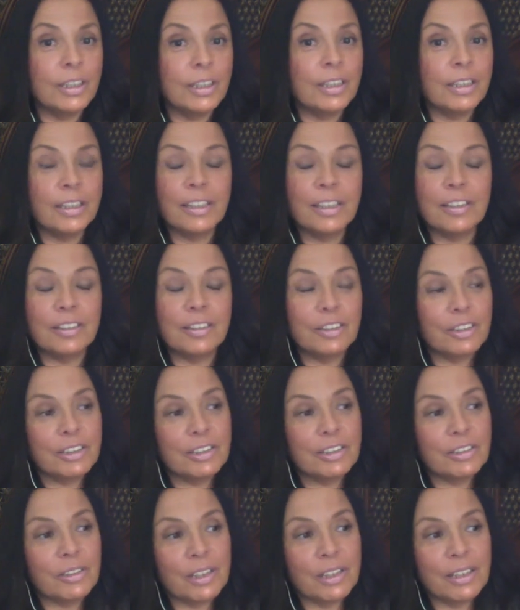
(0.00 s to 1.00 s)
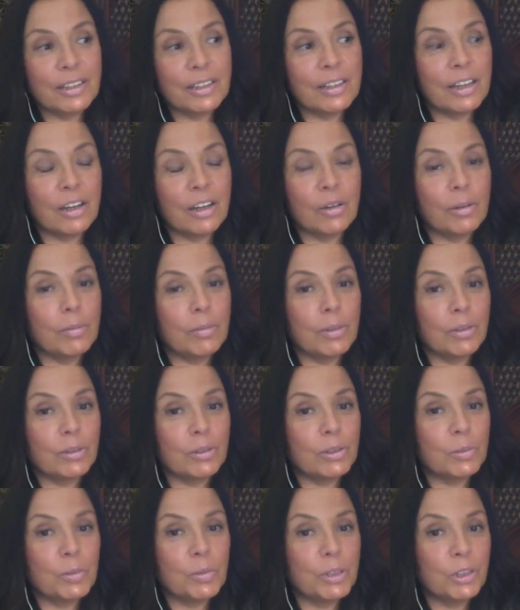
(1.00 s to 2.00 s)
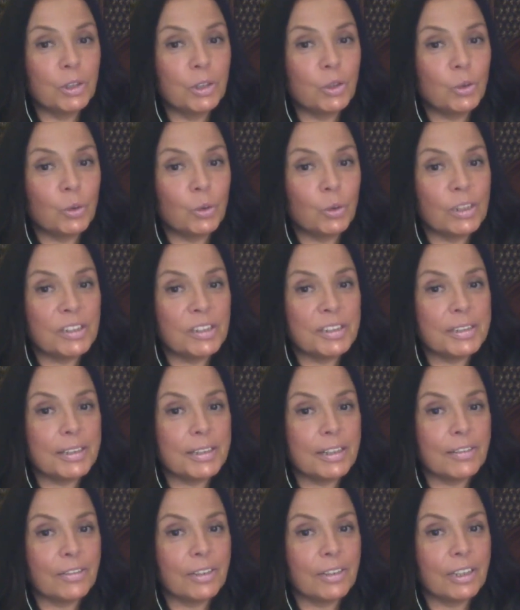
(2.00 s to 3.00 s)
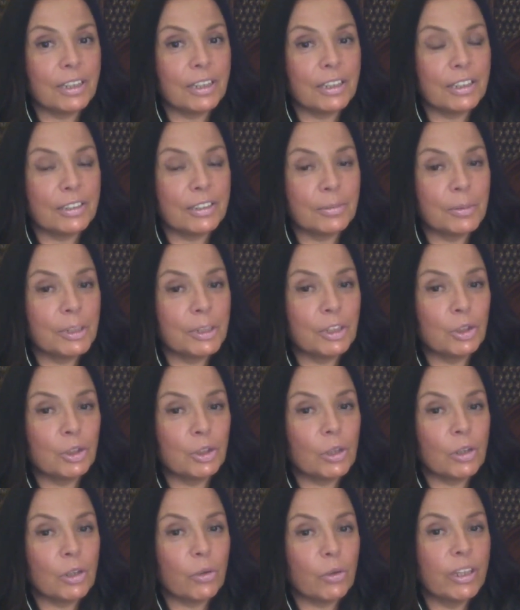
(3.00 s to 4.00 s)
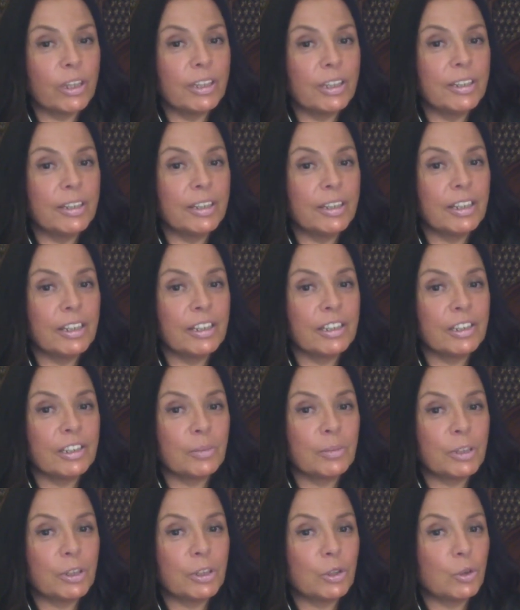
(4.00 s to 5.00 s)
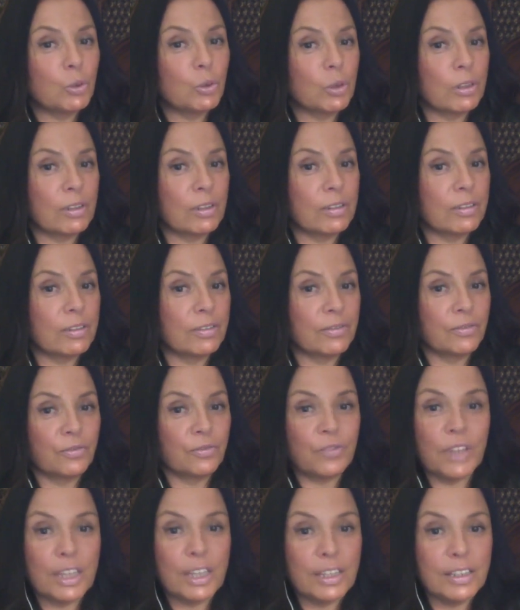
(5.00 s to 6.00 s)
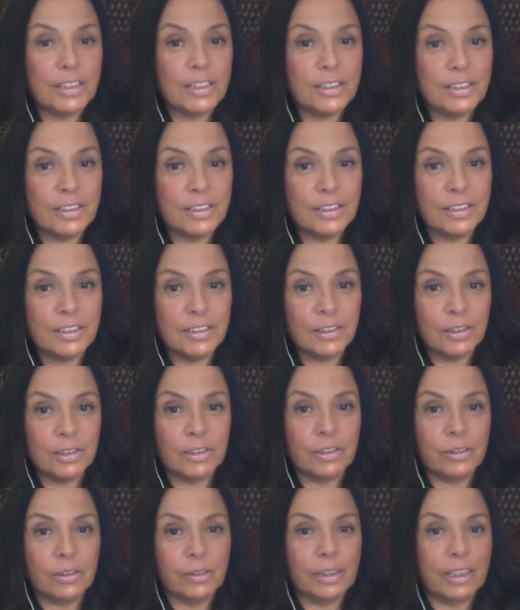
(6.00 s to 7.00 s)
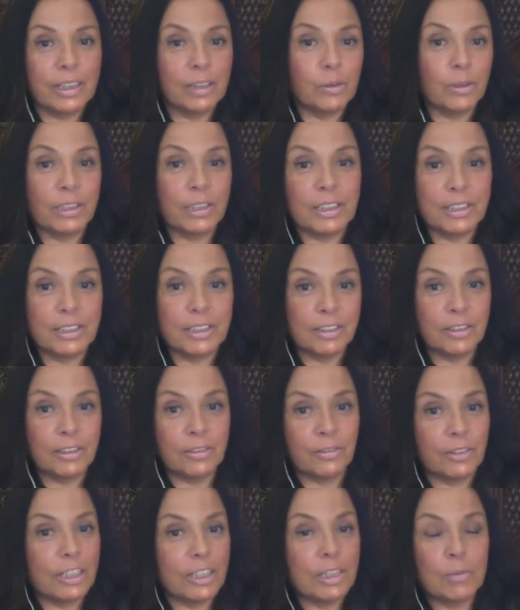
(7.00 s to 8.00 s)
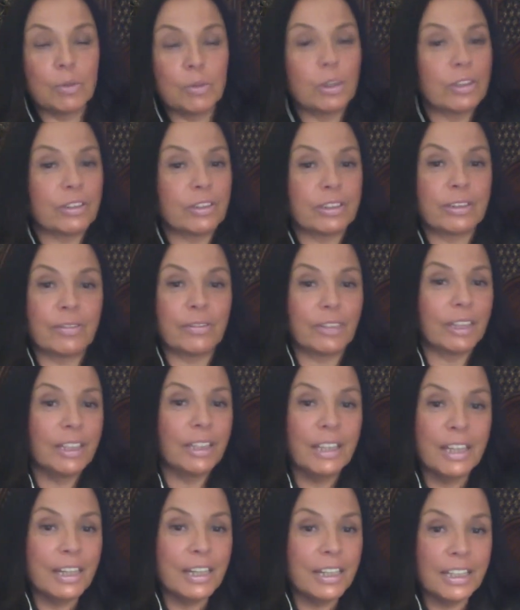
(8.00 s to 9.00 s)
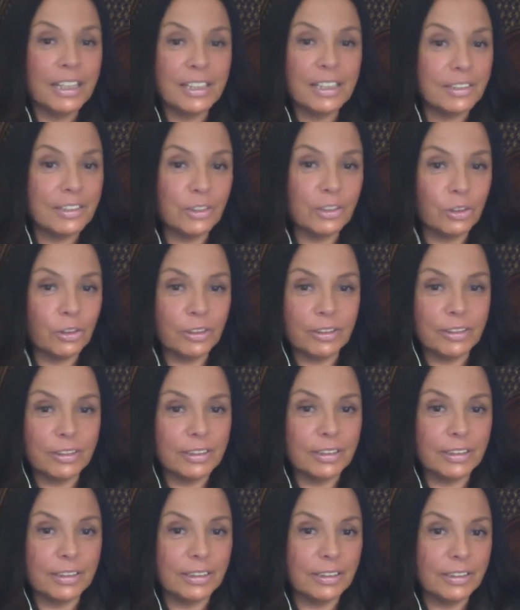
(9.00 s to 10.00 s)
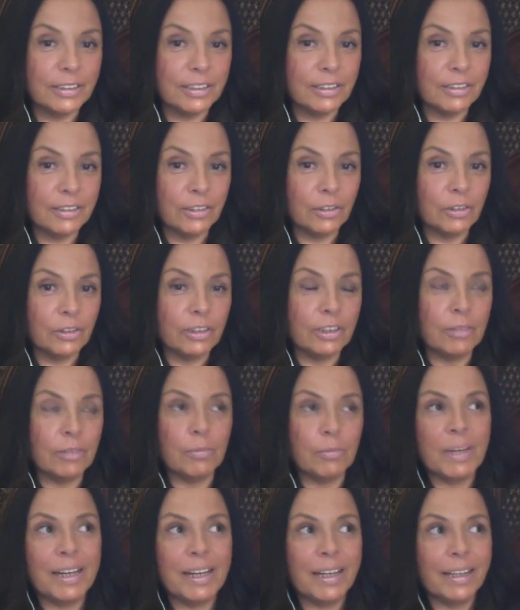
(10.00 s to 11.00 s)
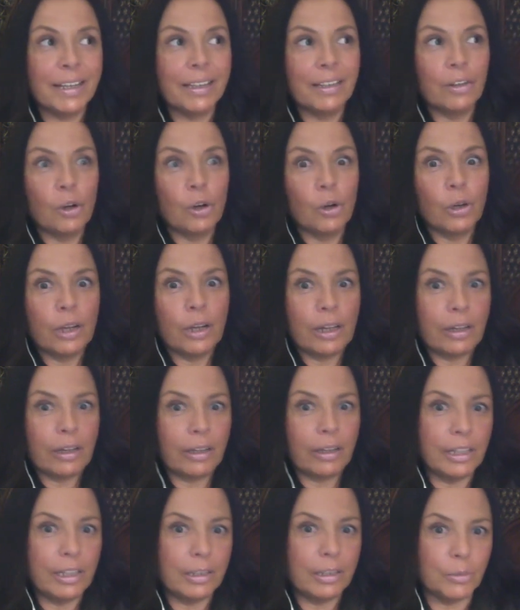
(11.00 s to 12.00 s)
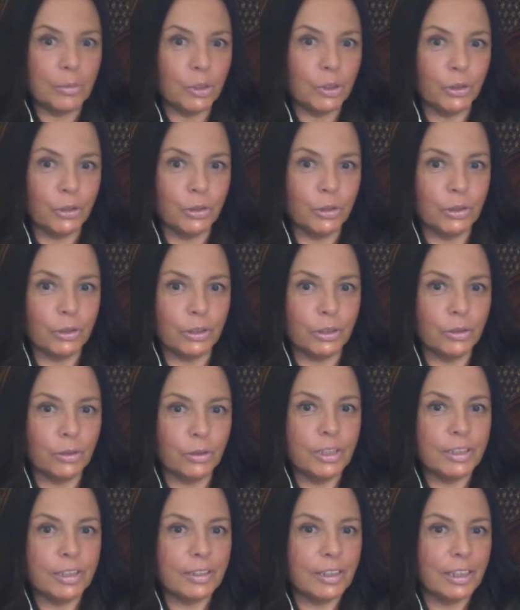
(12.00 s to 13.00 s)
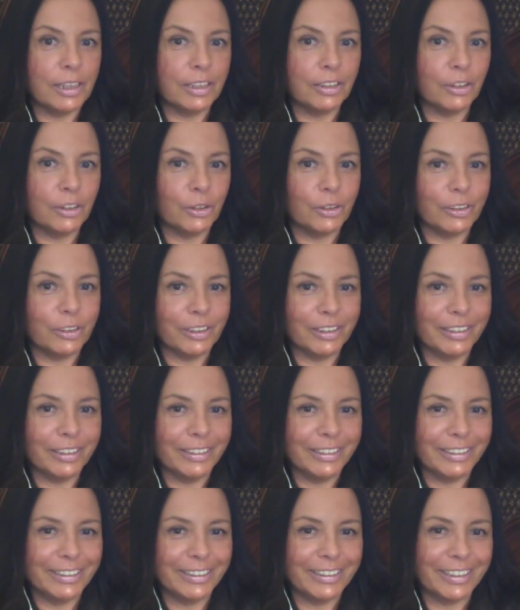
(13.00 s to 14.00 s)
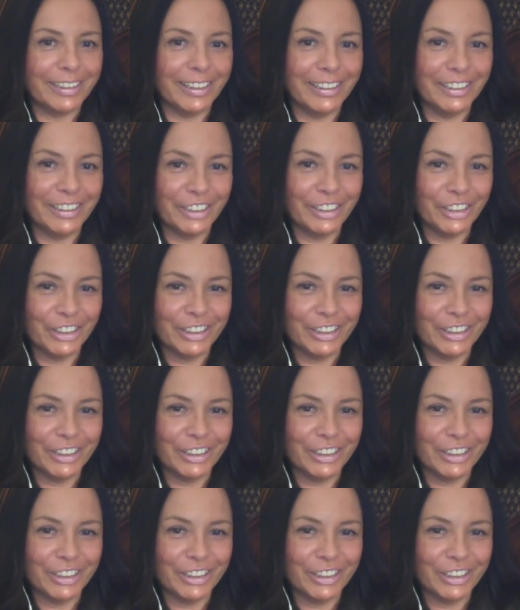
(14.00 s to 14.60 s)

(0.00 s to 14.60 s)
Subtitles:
interest right now about spiritual stuff, like spiritual reading, spiritual things, you know, like when I see on Facebook or something. It's not in my aura anymore, you know. It's like totally strange.